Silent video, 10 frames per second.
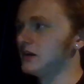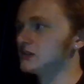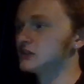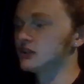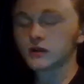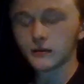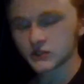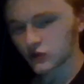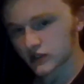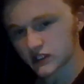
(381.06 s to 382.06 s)
So come
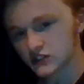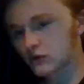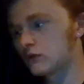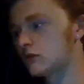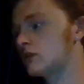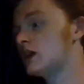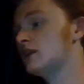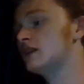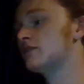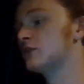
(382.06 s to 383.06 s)
enjoy the Discord, and
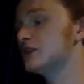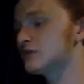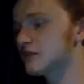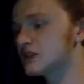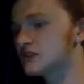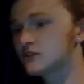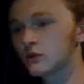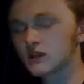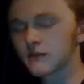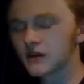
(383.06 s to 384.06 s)
then if you're interested,
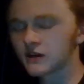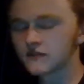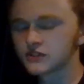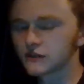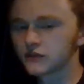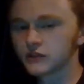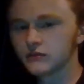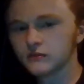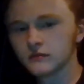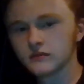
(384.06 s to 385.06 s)
join the Minecraft server, dude.
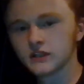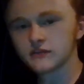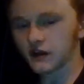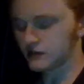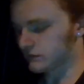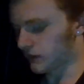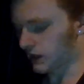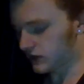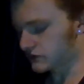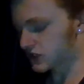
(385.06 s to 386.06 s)
It's fun.
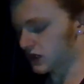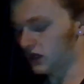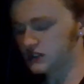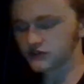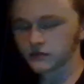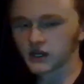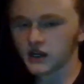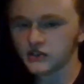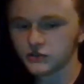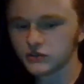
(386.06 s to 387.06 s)
Minecraft's awesome,
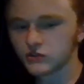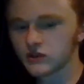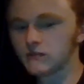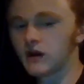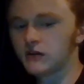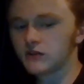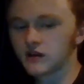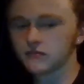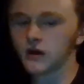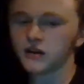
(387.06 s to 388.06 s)
guys. You should join the
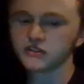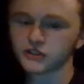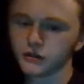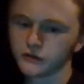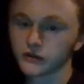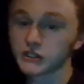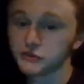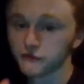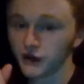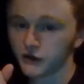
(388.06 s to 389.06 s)
Minecraft modded server. It's
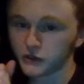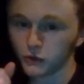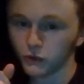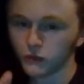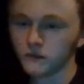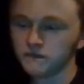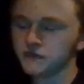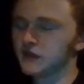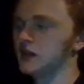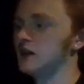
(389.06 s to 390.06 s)
very cool.
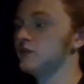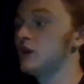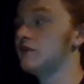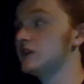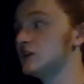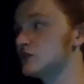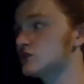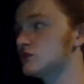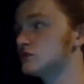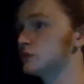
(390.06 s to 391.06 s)
And if you have any
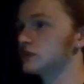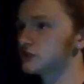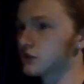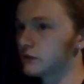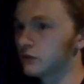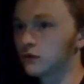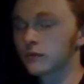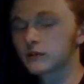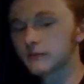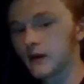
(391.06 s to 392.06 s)
issues with the server or
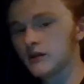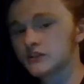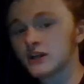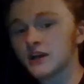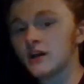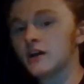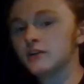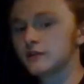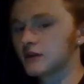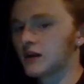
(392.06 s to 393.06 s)
with the mods,
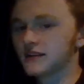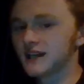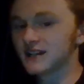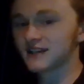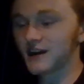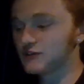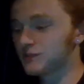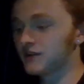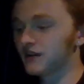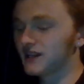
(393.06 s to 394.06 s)
you can contact the guy who's
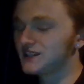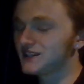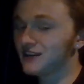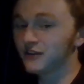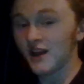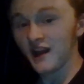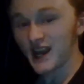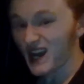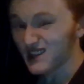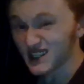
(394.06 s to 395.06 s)
putting all that together
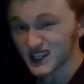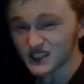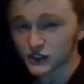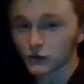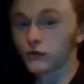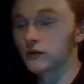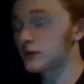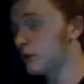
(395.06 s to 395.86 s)
in the Discord.